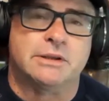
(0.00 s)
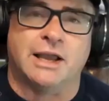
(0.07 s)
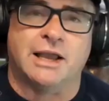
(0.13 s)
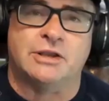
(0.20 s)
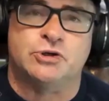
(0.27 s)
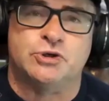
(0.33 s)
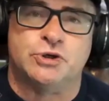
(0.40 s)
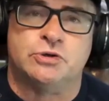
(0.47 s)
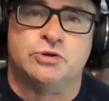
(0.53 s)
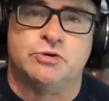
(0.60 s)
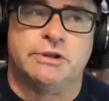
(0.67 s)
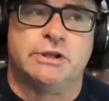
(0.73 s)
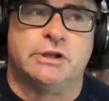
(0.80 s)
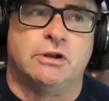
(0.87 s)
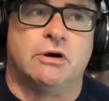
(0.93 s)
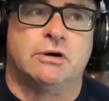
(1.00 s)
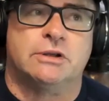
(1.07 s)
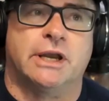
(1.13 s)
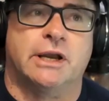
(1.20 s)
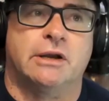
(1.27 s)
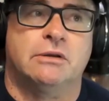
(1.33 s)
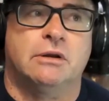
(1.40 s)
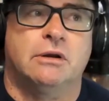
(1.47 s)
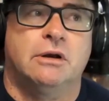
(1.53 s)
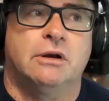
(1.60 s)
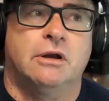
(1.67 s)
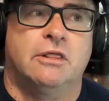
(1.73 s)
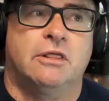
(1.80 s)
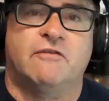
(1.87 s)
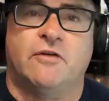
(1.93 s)
during the lockdown,
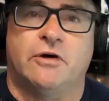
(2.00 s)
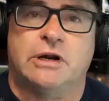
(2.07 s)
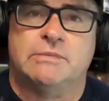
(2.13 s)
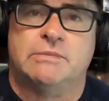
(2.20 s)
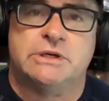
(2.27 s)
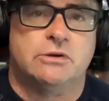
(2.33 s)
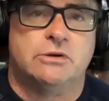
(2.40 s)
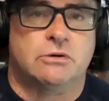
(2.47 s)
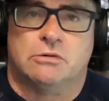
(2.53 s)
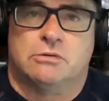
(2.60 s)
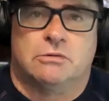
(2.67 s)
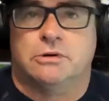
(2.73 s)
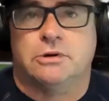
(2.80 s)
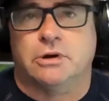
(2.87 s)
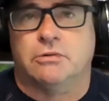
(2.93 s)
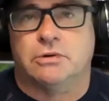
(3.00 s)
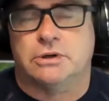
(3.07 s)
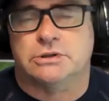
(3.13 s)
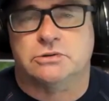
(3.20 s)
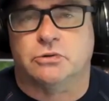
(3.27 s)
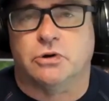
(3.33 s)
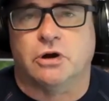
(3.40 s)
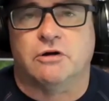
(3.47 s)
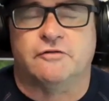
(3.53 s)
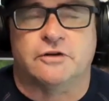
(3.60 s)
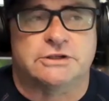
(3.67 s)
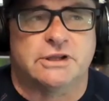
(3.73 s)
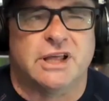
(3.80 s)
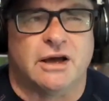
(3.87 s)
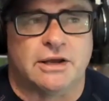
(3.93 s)
they phoned up and said, look, you know, it's all off. I
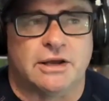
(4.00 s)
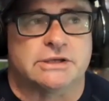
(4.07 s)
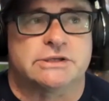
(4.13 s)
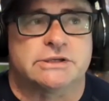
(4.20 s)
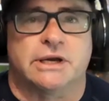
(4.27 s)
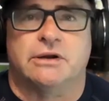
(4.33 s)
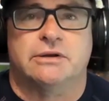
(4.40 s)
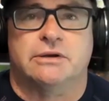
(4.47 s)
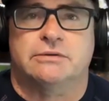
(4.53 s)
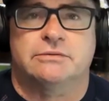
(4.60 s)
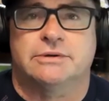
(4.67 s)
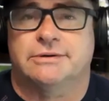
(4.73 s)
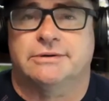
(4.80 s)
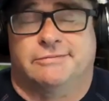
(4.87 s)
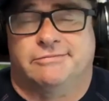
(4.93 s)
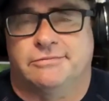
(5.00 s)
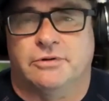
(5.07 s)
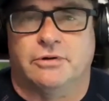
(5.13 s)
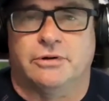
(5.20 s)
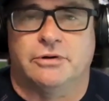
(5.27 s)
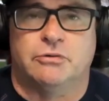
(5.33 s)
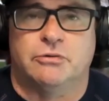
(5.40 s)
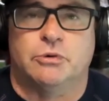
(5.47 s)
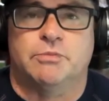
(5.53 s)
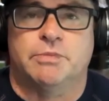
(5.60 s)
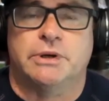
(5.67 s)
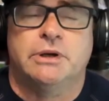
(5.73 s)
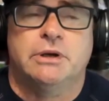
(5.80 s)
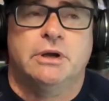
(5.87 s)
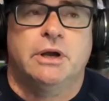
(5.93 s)
said, no, I understand. I knew it would
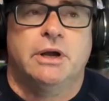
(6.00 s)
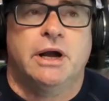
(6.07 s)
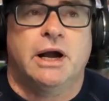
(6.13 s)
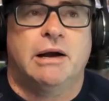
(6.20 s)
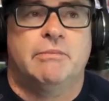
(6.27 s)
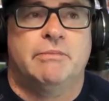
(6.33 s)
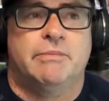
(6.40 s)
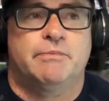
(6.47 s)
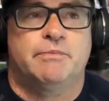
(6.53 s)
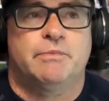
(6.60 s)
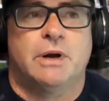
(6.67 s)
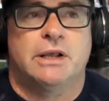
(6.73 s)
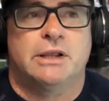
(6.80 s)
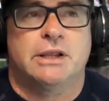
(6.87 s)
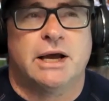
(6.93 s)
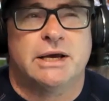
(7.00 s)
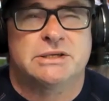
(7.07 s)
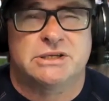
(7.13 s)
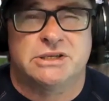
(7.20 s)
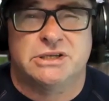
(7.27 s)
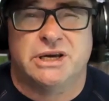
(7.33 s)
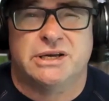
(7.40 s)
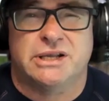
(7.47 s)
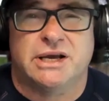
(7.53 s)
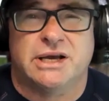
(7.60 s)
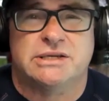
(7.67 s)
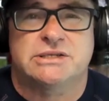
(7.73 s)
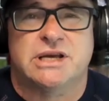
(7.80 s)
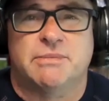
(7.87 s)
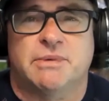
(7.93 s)
be. Last
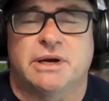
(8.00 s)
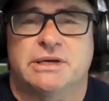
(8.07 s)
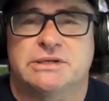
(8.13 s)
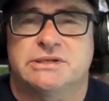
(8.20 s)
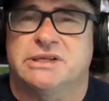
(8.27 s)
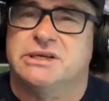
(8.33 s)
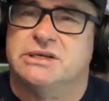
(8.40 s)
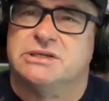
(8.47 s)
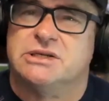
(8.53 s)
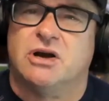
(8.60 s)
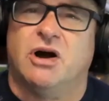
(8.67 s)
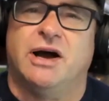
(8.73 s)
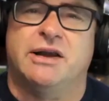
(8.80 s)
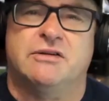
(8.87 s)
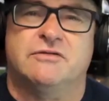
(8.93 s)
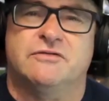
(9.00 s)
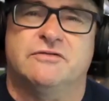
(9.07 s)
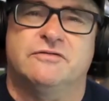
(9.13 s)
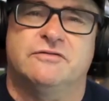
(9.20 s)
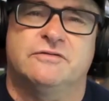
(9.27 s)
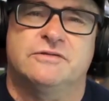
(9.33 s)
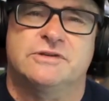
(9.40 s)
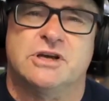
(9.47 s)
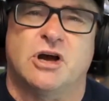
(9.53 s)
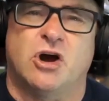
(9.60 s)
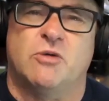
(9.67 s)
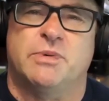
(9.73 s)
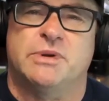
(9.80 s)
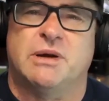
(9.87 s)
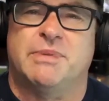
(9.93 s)
summer, as things kind of
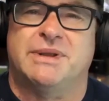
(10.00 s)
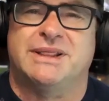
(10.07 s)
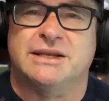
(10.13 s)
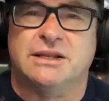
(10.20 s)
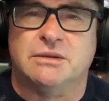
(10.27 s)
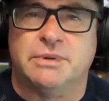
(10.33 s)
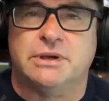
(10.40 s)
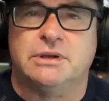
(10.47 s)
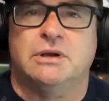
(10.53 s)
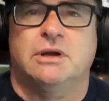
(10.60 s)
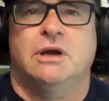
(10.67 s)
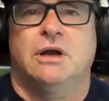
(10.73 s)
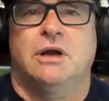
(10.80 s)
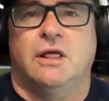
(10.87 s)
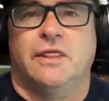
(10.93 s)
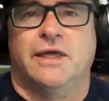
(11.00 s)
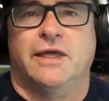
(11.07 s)
opened up a little bit, they